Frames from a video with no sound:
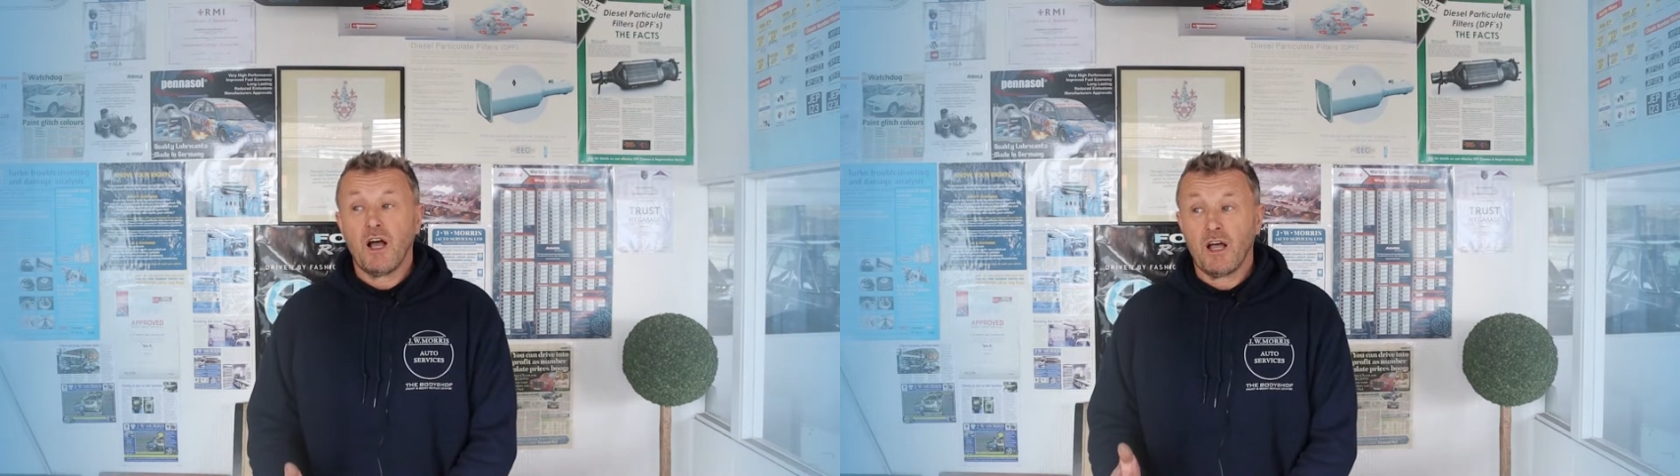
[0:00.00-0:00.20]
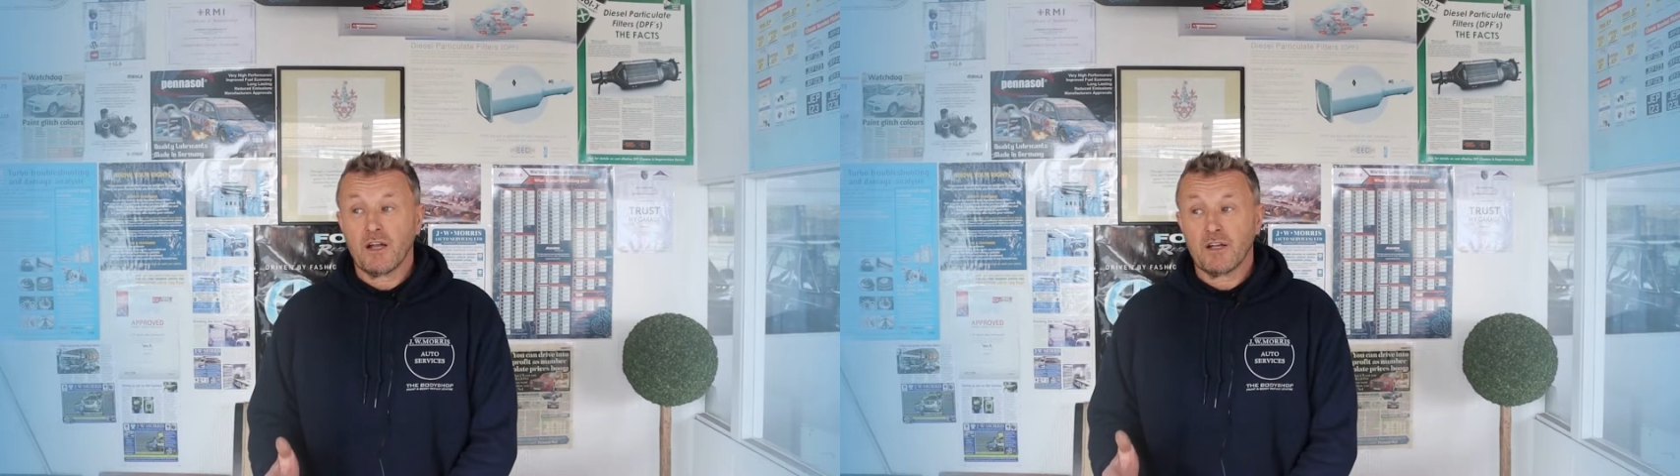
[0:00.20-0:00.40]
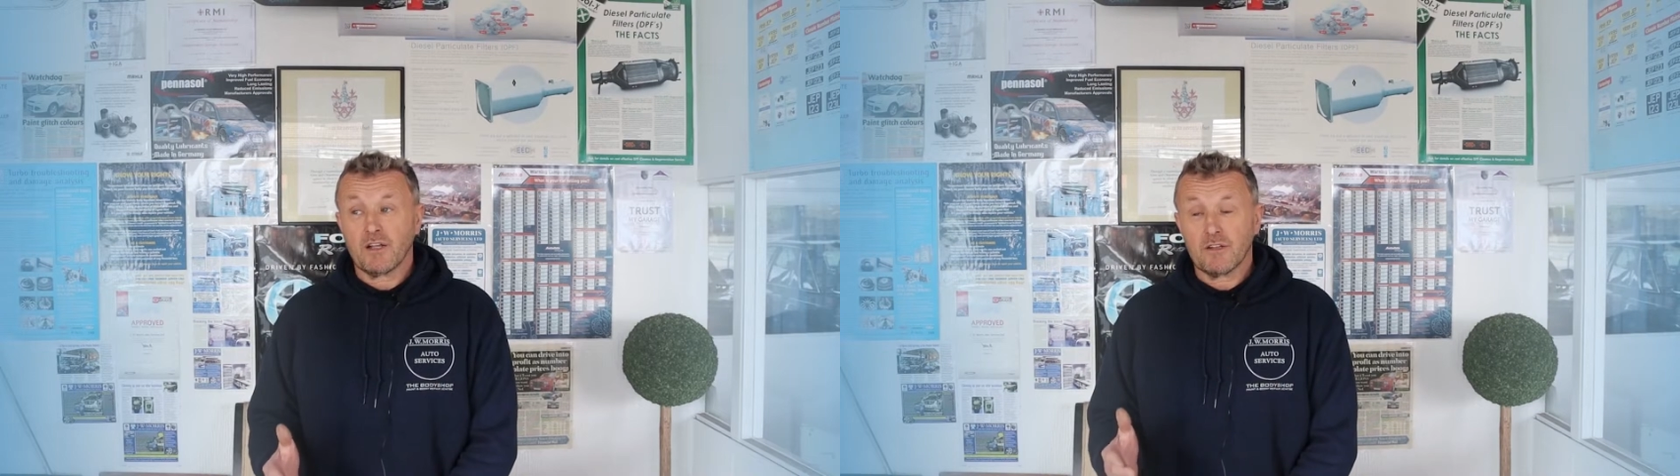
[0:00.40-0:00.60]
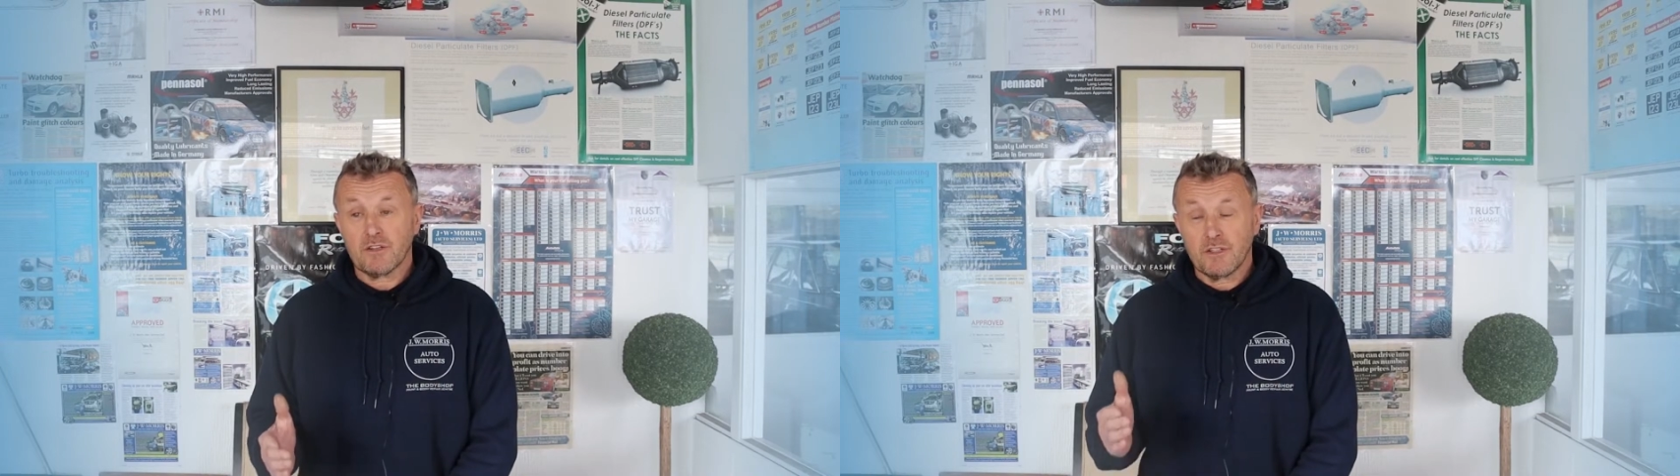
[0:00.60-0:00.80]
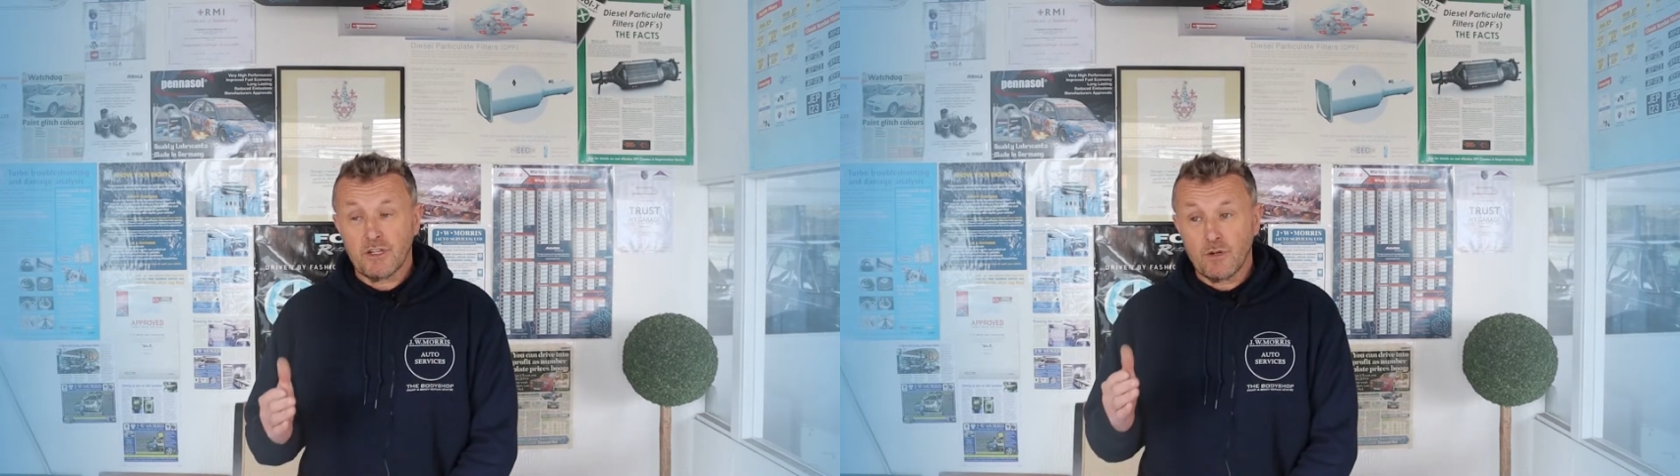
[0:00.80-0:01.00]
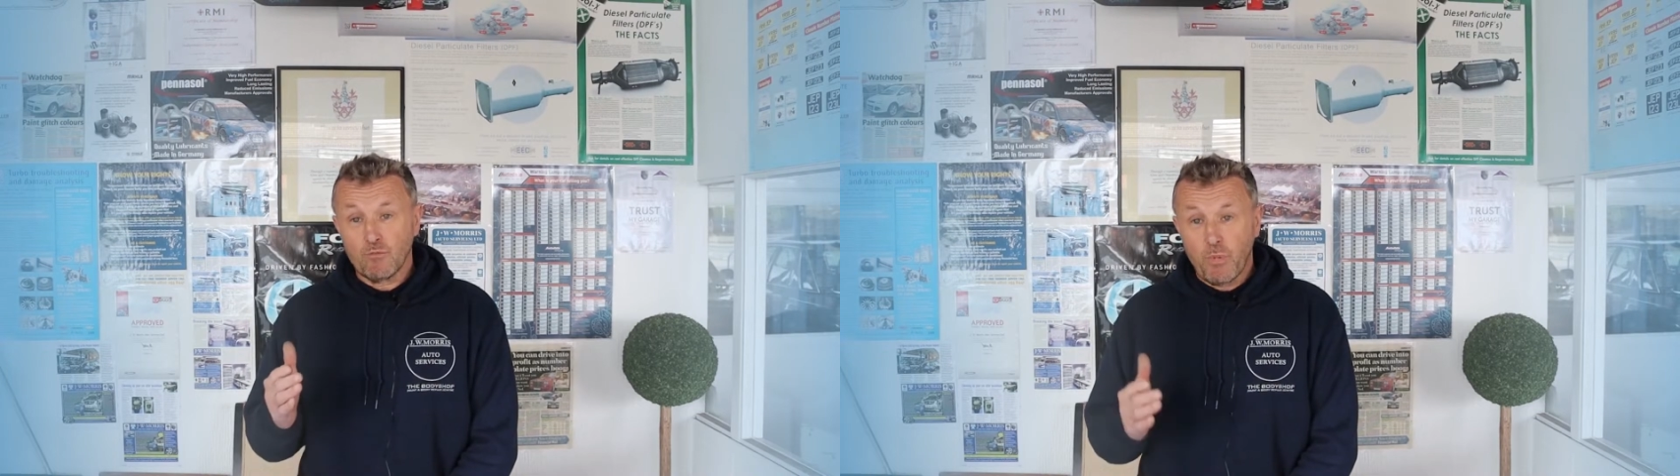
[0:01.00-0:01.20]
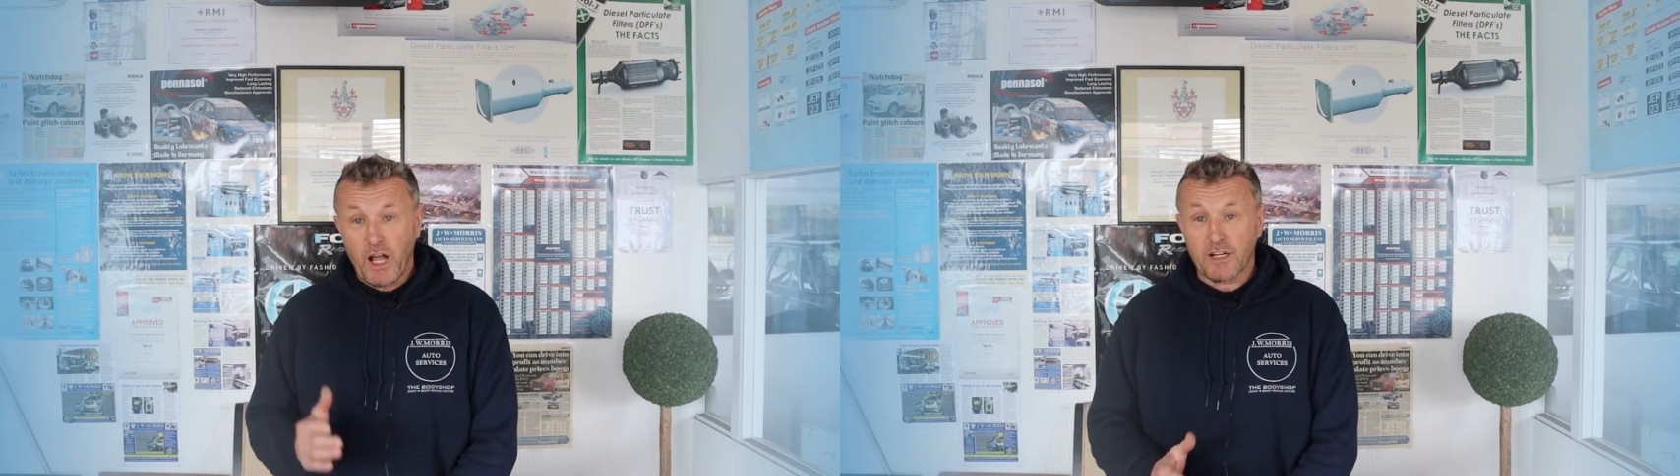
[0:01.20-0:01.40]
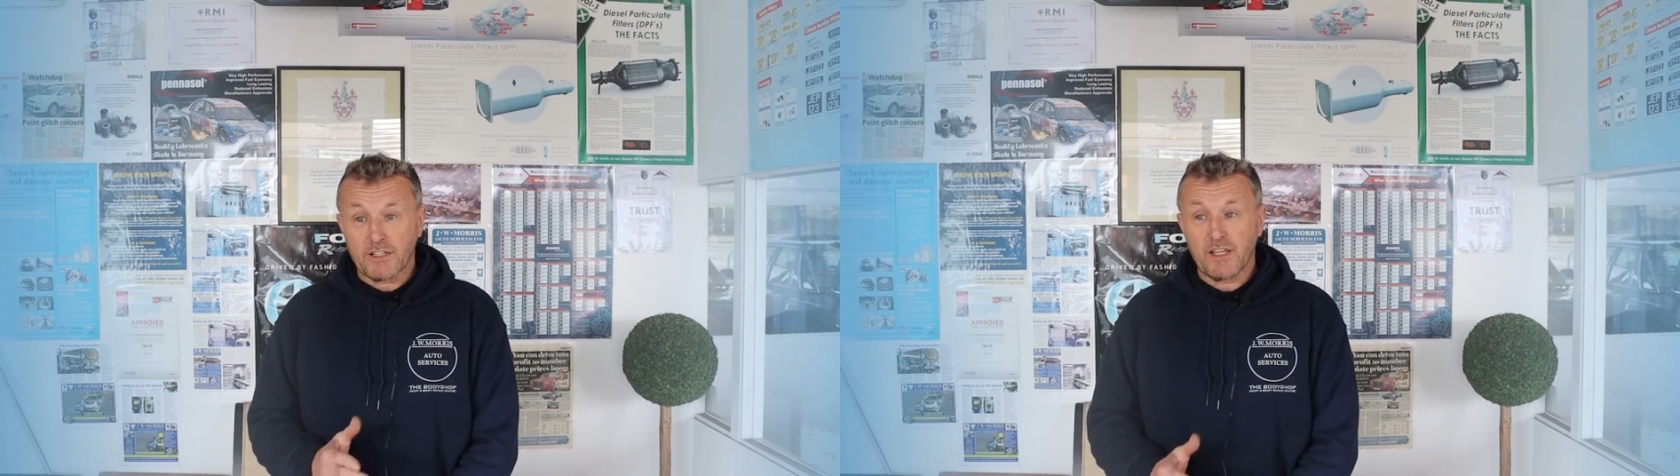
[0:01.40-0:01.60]
and you can
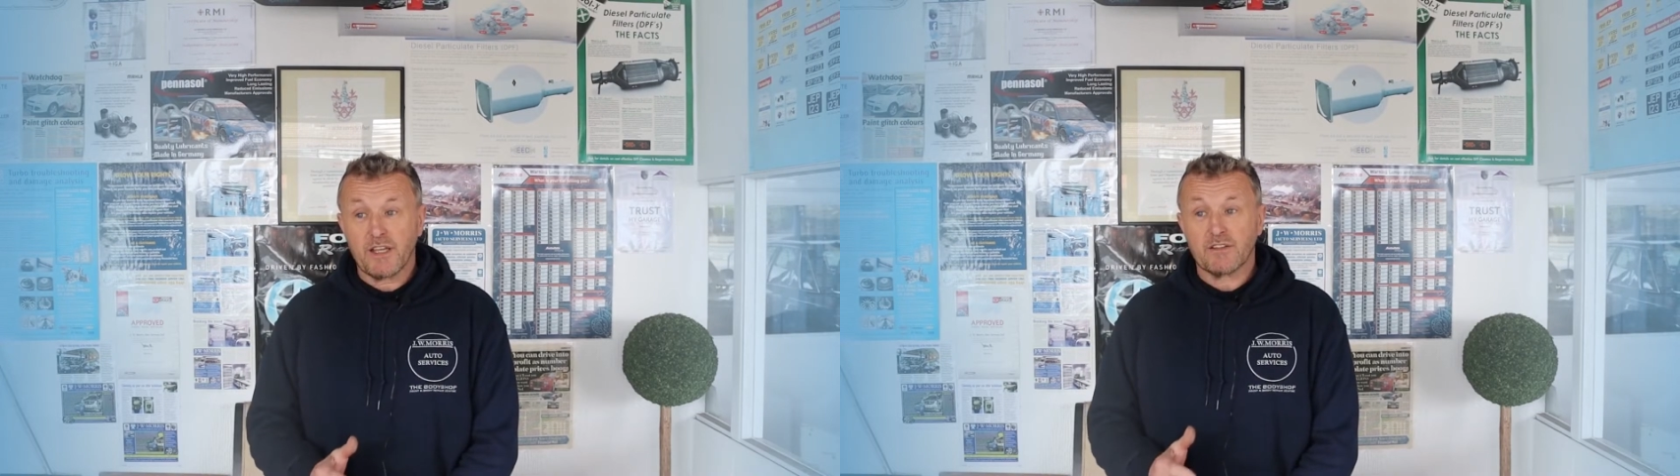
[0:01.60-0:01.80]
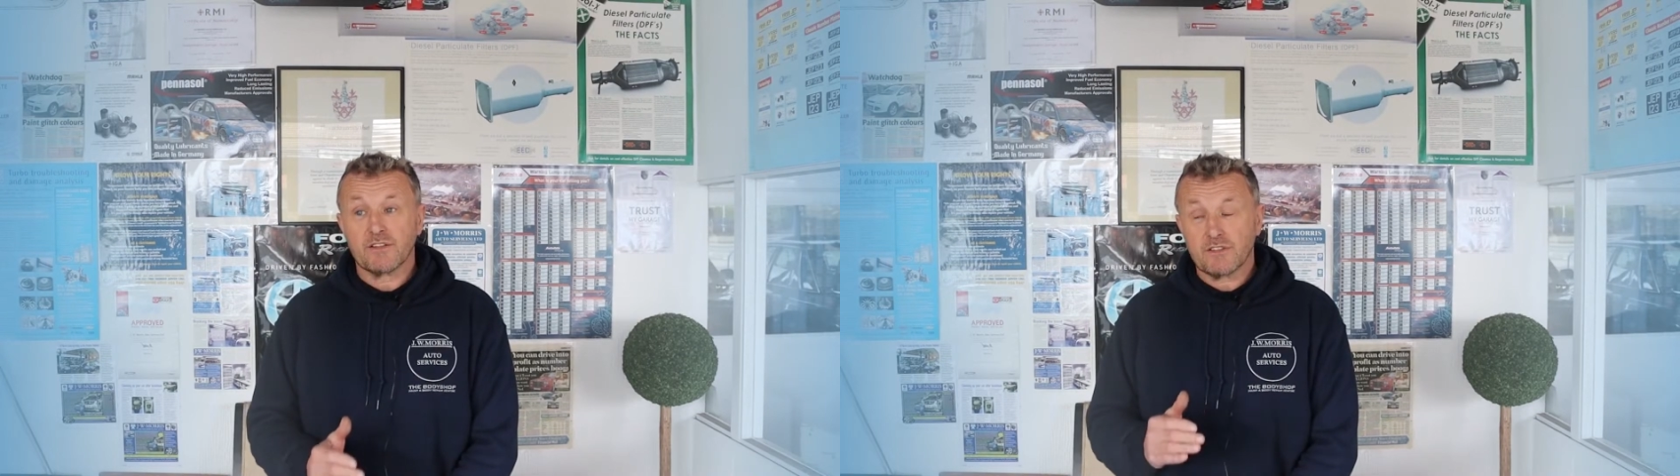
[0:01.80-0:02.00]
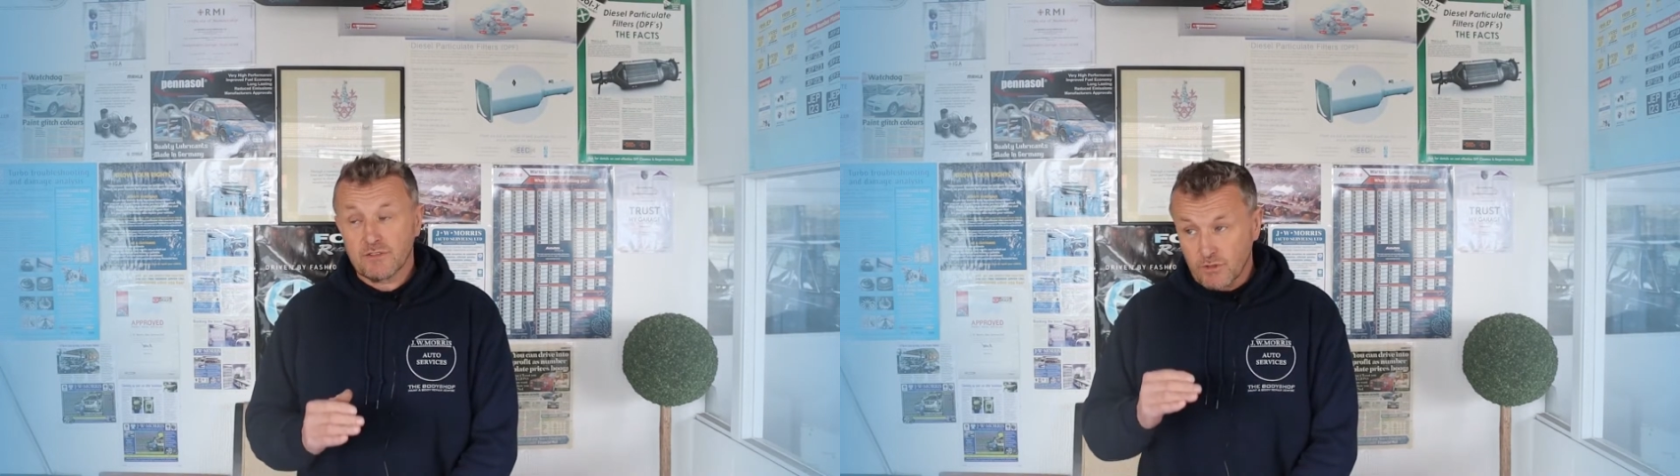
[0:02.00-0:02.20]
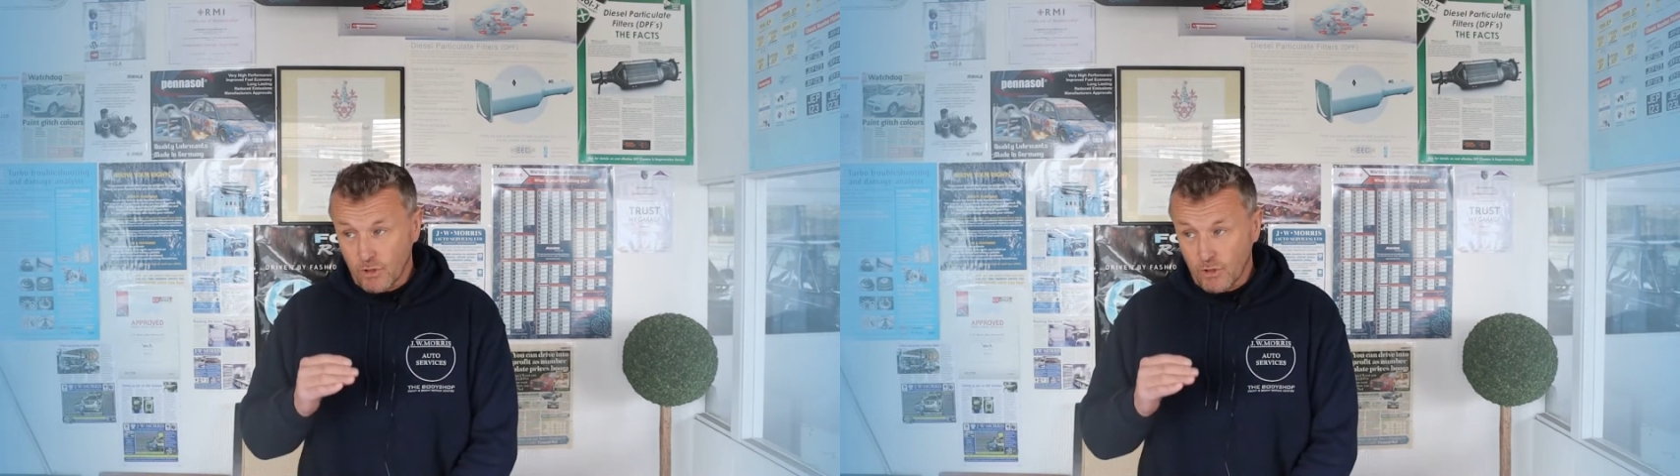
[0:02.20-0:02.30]
backdate this